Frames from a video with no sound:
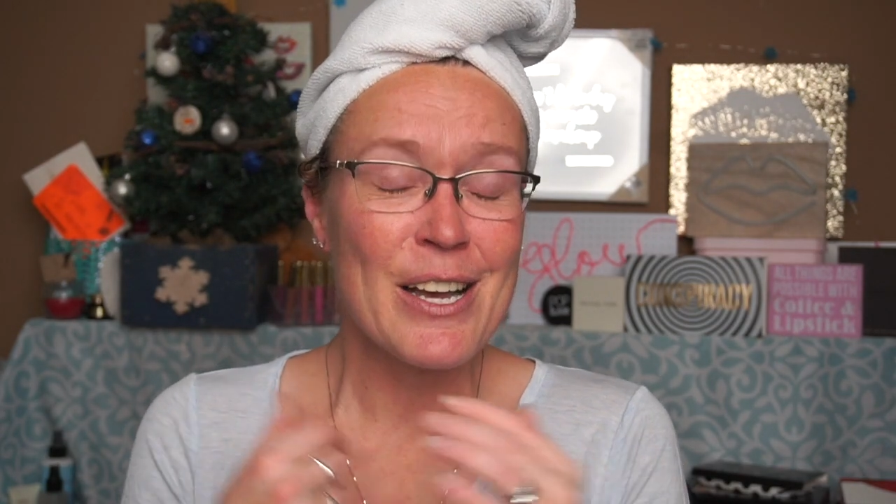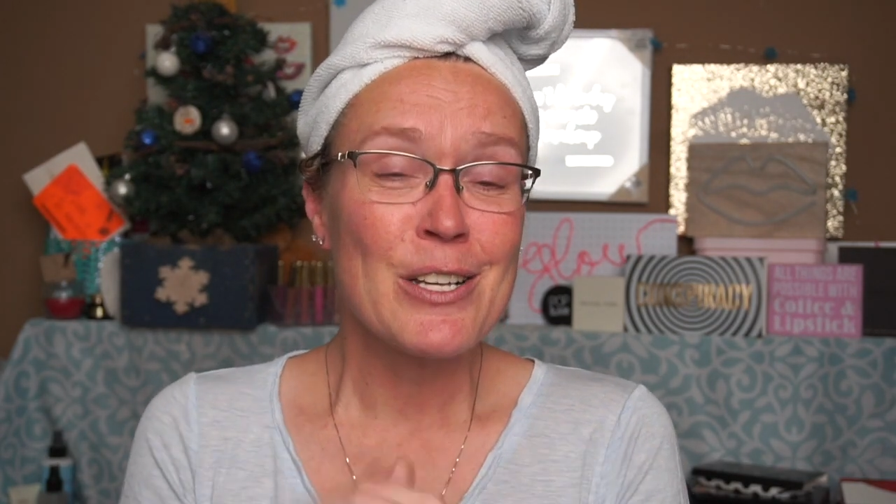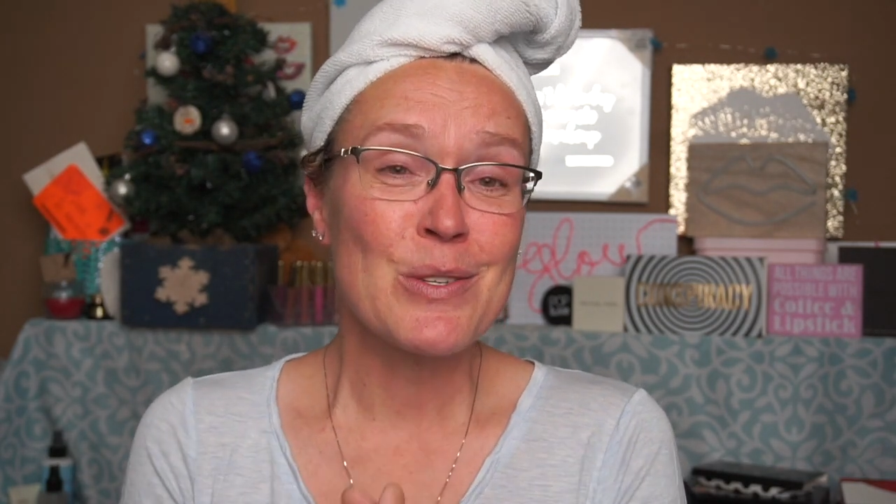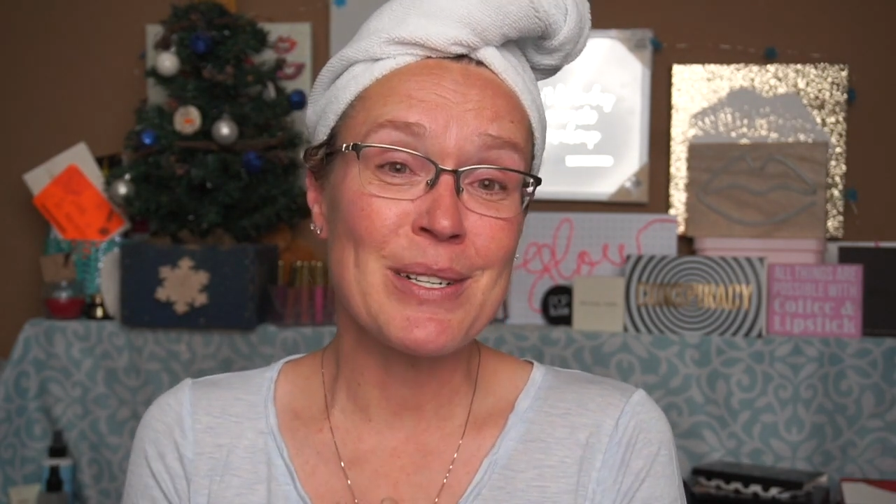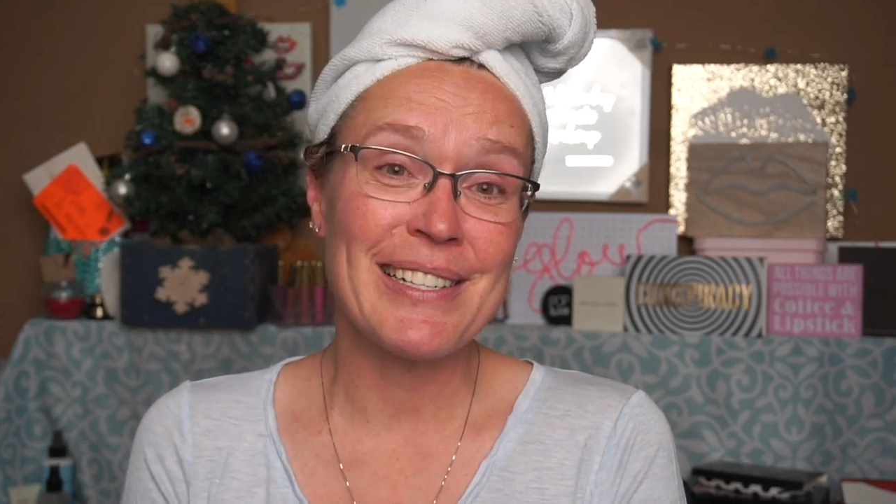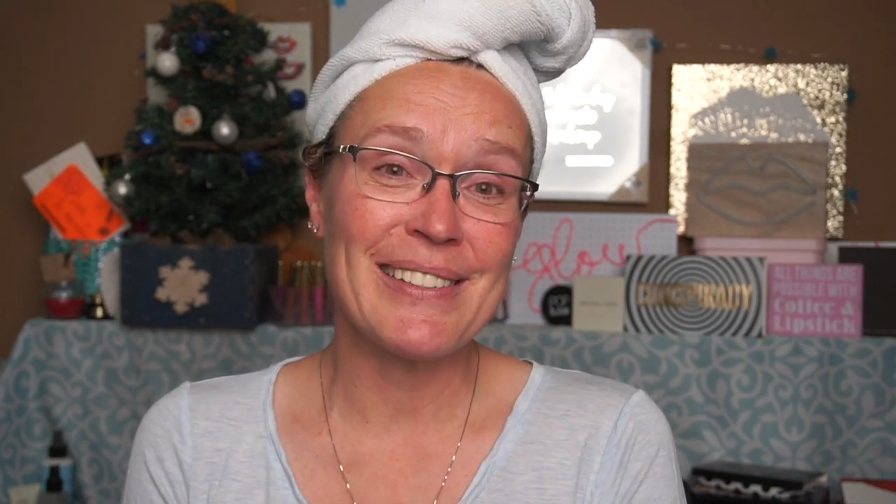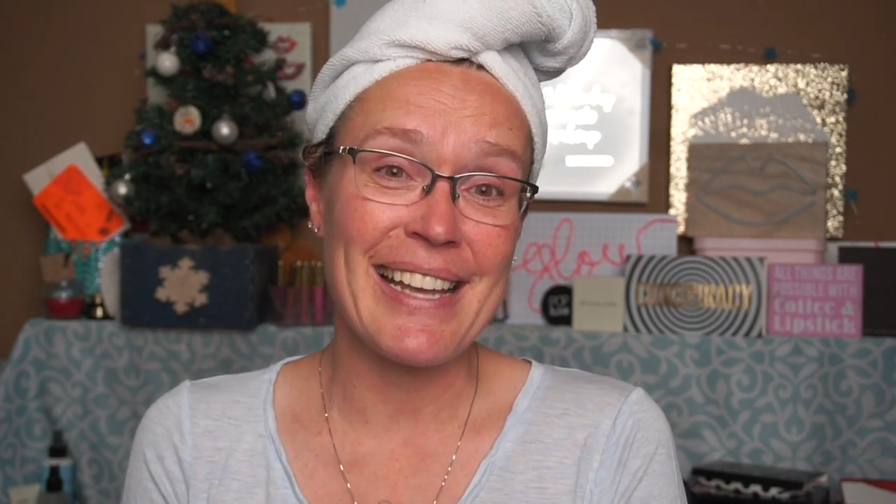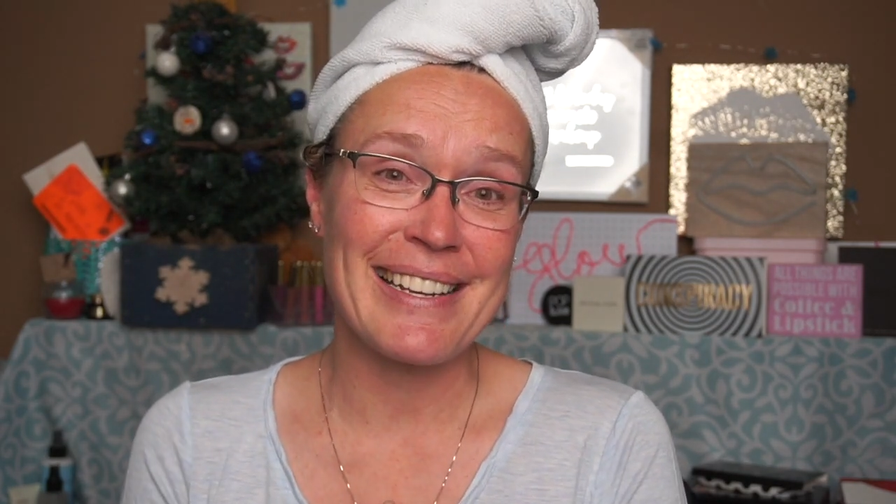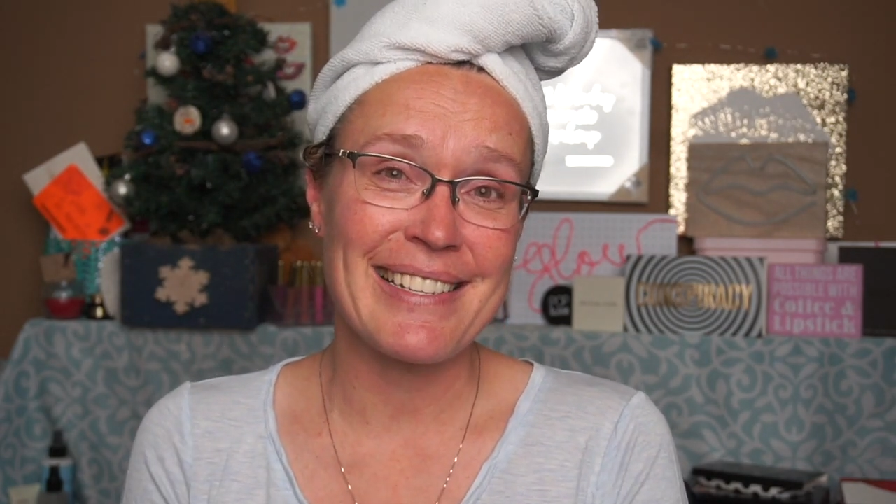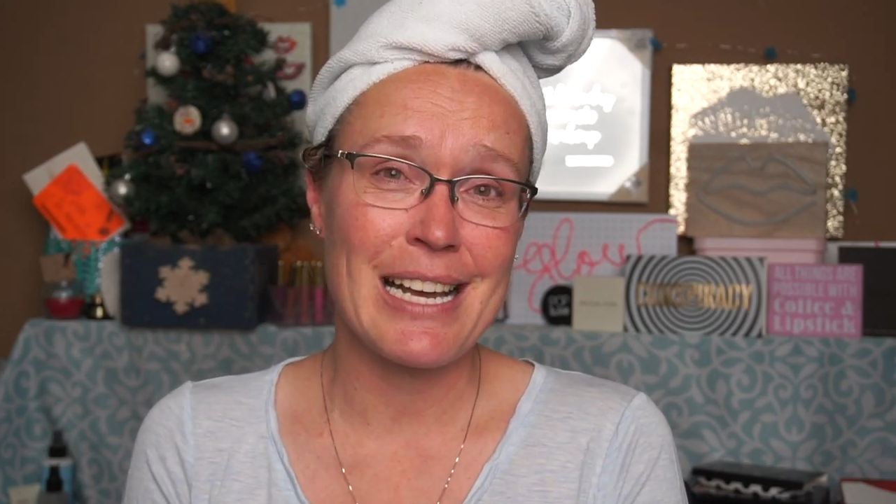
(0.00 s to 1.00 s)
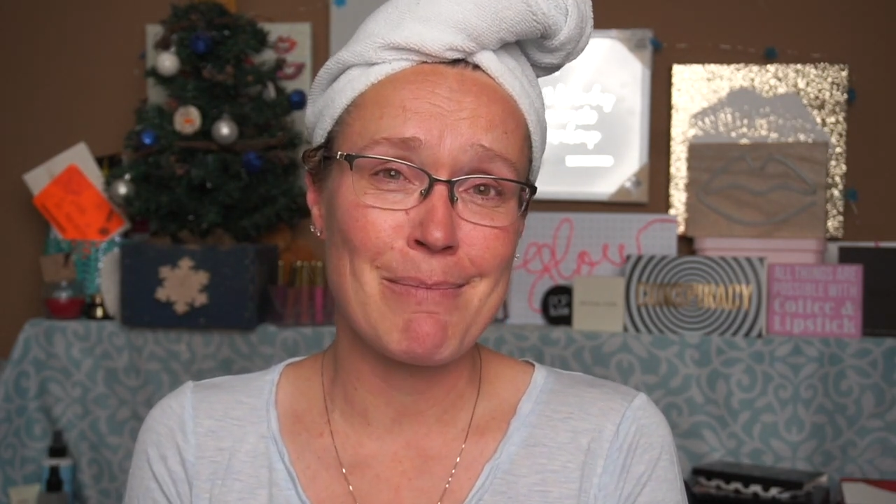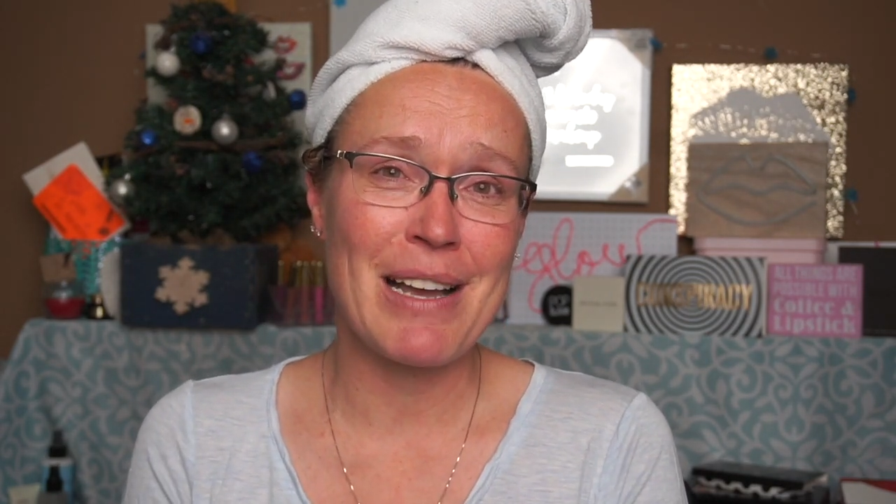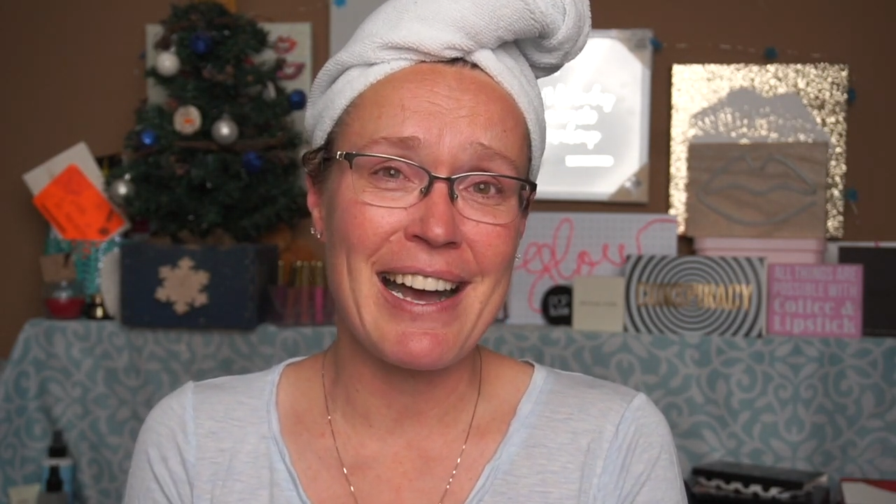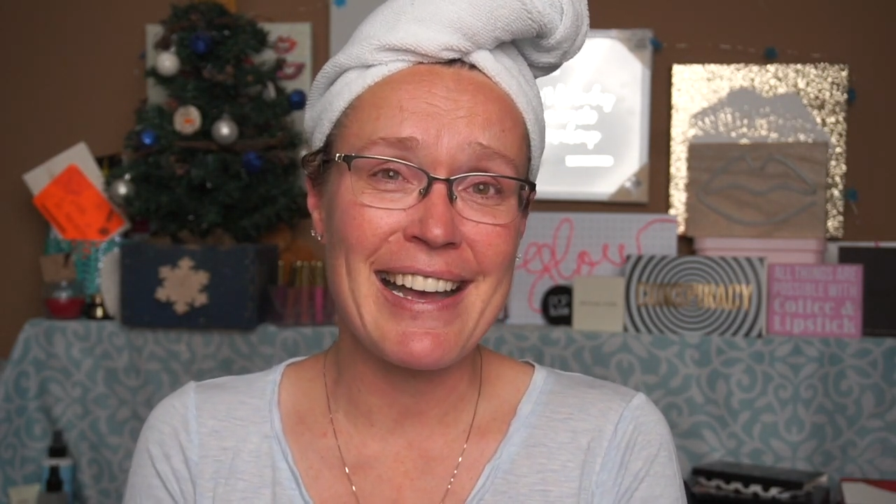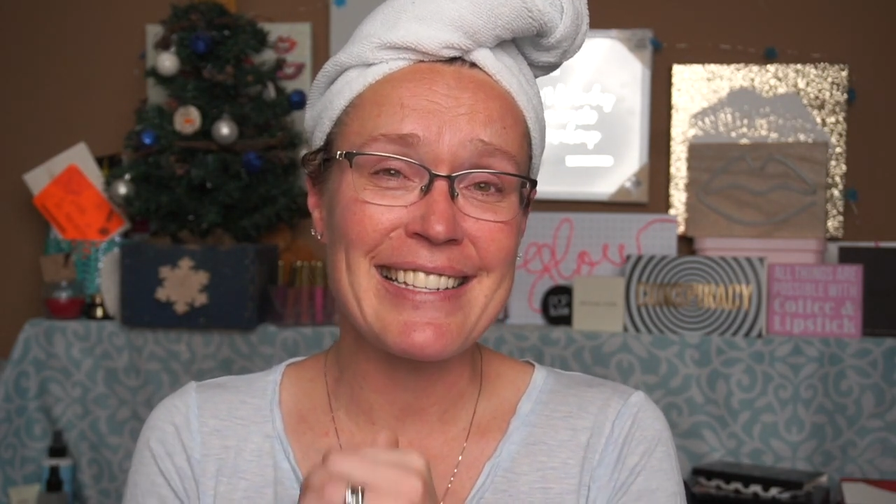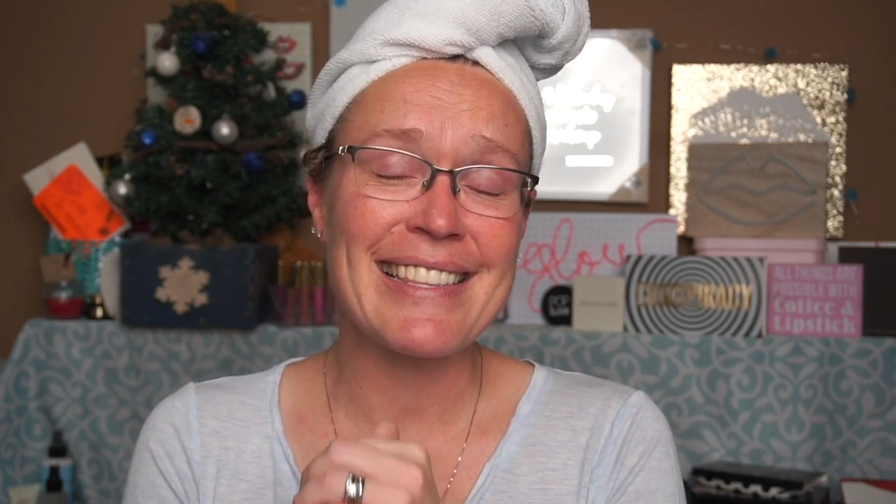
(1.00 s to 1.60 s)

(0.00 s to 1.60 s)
So until next time, guys,